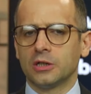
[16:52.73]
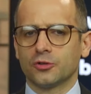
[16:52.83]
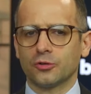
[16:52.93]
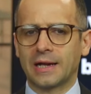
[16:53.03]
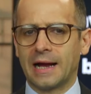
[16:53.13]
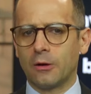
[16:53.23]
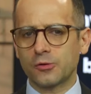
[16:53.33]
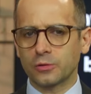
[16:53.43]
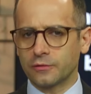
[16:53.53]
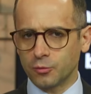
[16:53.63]
to
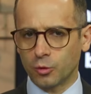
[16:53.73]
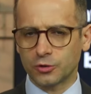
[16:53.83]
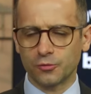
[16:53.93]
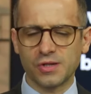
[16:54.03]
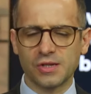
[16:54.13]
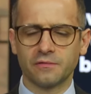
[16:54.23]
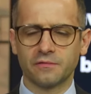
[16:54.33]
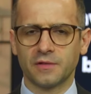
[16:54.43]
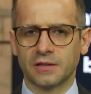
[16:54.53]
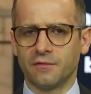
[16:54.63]
counsel if you want to receive
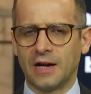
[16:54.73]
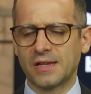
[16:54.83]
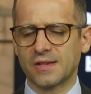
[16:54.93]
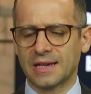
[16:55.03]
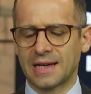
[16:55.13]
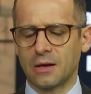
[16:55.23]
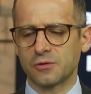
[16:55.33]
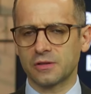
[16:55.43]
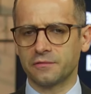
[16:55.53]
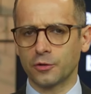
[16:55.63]
advice and
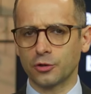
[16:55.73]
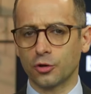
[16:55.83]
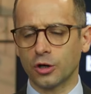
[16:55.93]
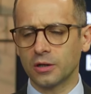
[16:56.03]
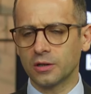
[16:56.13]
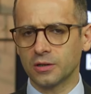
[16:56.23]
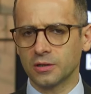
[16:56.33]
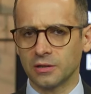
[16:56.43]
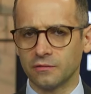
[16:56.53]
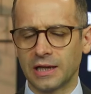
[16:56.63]
counseling for your
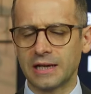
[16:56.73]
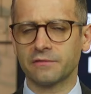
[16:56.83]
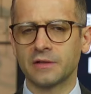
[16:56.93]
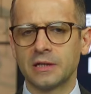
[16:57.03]
love life.